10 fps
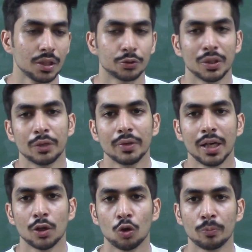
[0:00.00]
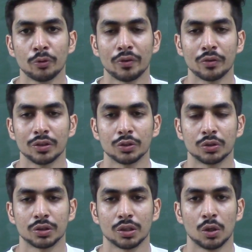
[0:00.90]
So anyway, I hope you found
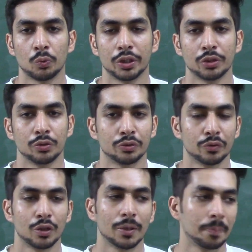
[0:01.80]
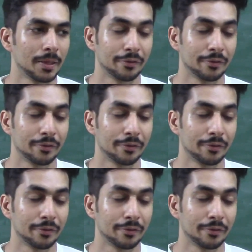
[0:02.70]
this video useful.